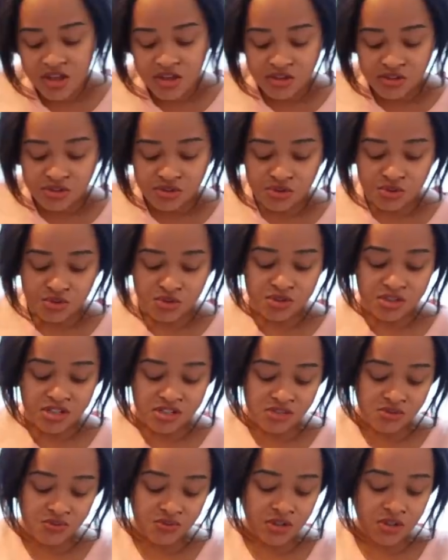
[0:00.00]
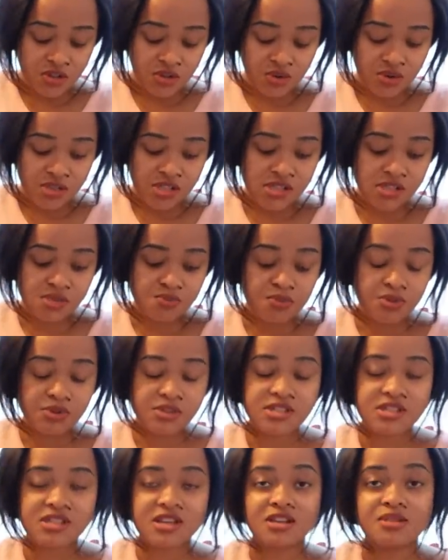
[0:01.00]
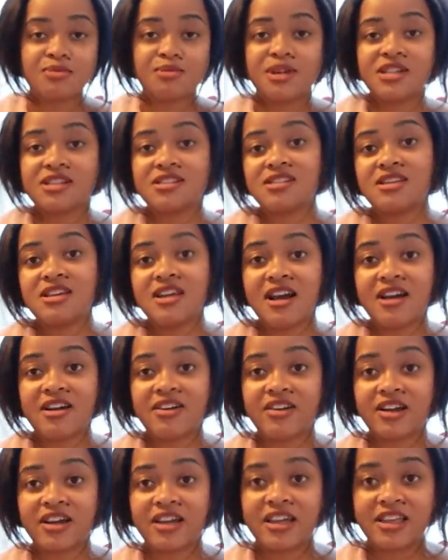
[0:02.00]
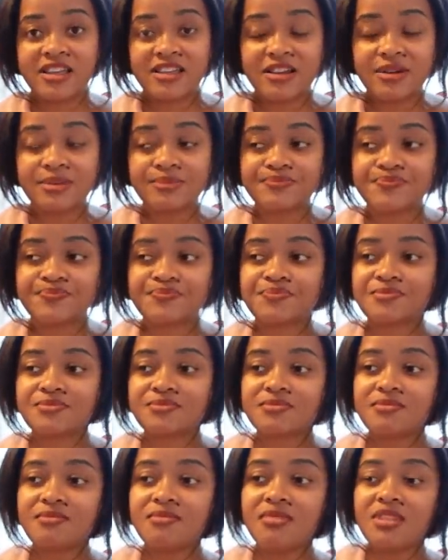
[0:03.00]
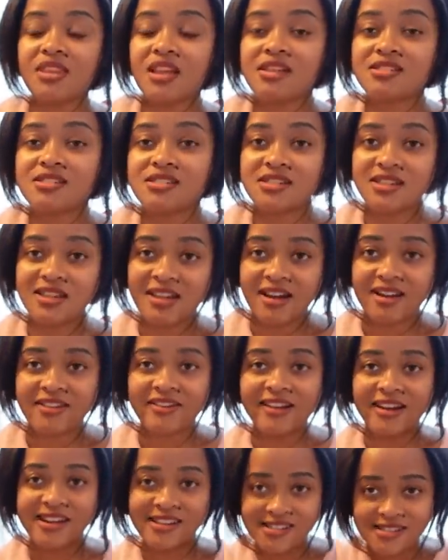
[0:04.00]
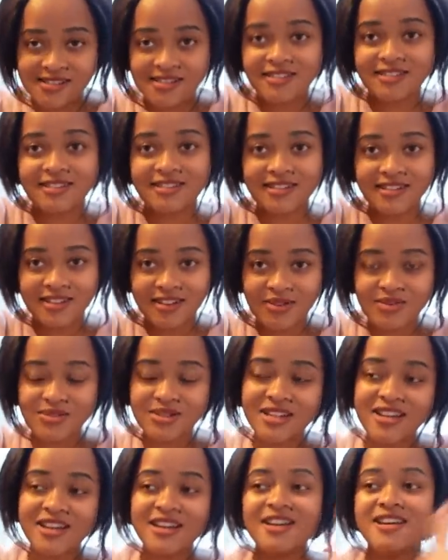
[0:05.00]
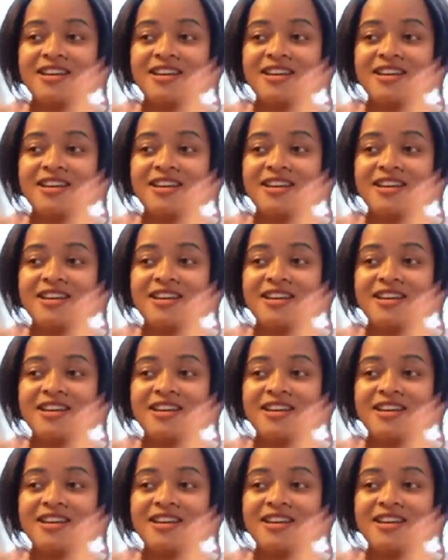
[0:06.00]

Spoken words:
So today's video is sponsored by Tiara Kenya. Tiara as in crown.